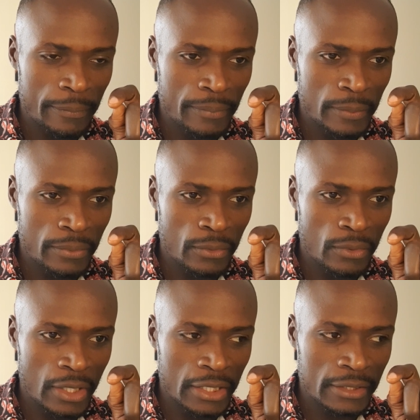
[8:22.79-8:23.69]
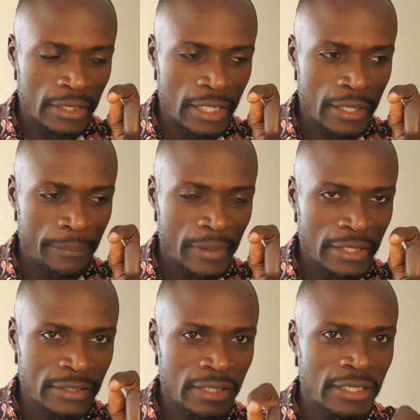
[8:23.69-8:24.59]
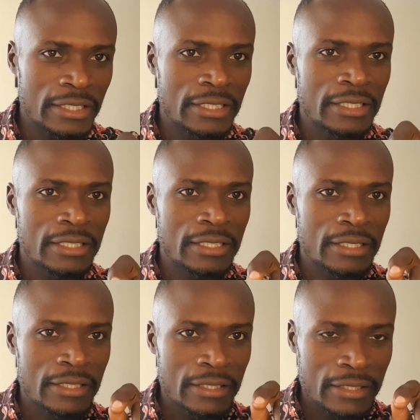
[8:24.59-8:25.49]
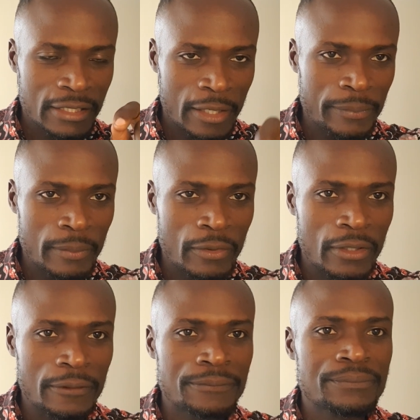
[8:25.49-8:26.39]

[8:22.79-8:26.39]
people who are mentally capable.